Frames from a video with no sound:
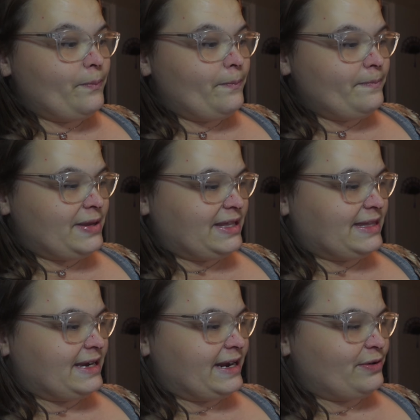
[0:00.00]
mean
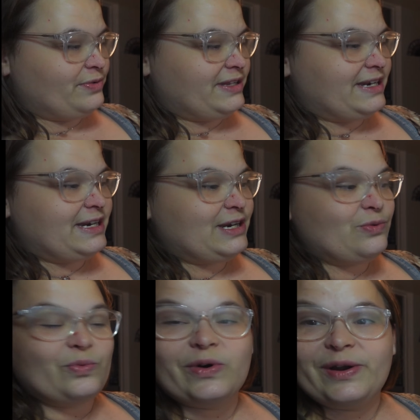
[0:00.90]
that I only need
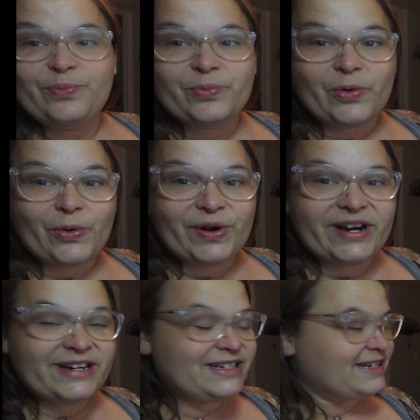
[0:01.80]
one
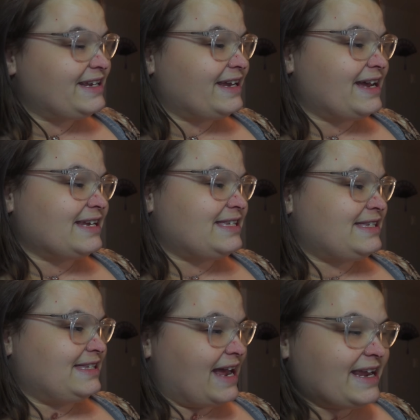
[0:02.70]
more to get a
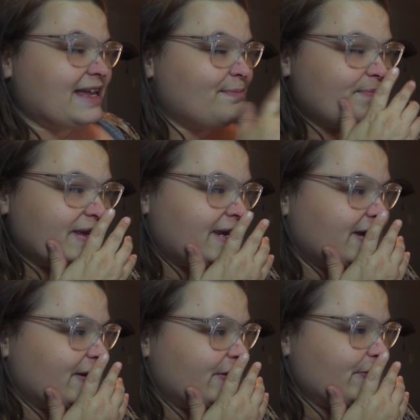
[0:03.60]
second
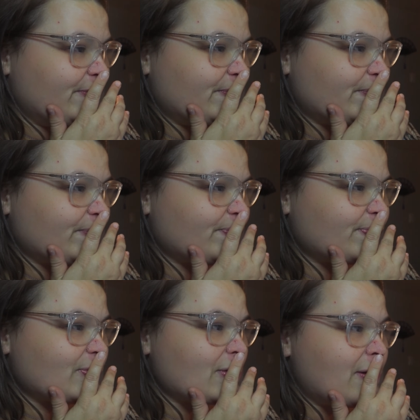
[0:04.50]
bingo.
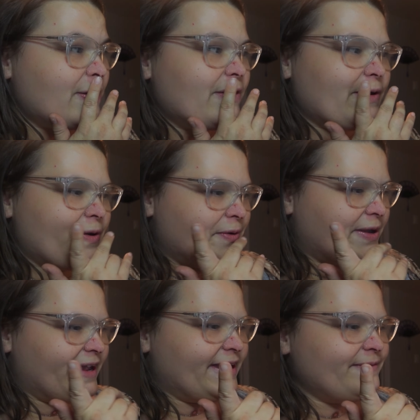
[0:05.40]

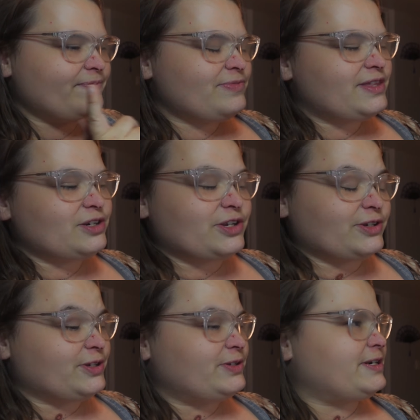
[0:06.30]
Okay, there's
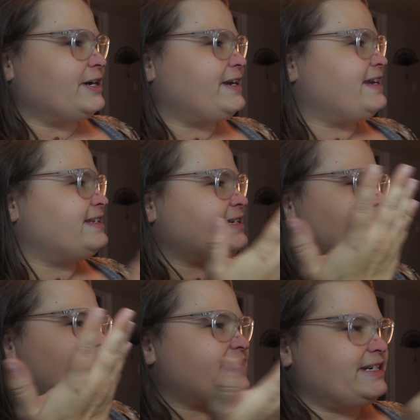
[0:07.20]
also
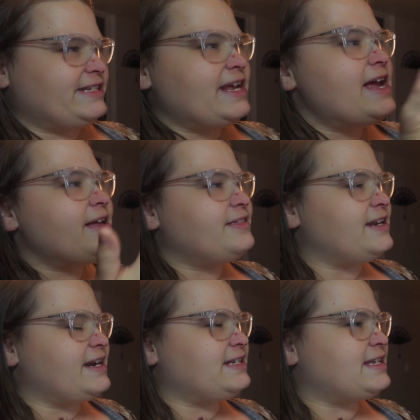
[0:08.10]
stargazing, which is the
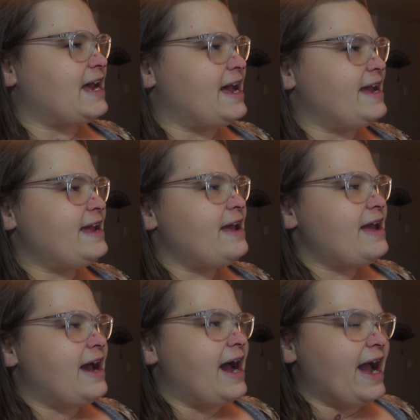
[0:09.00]
night sky.
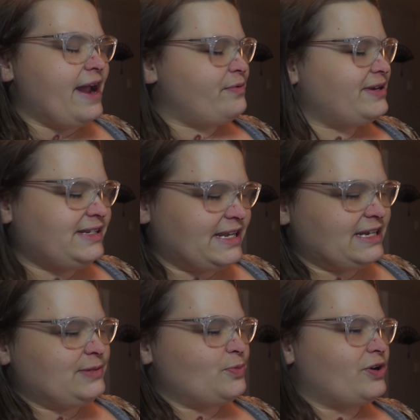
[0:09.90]
I would say
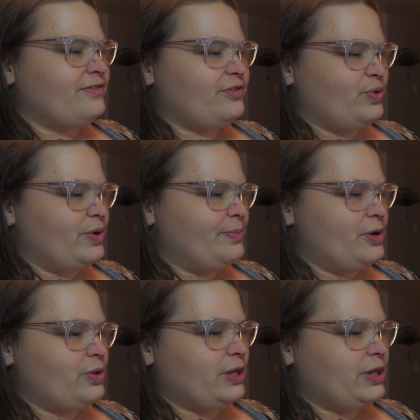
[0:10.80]
it's more of a remote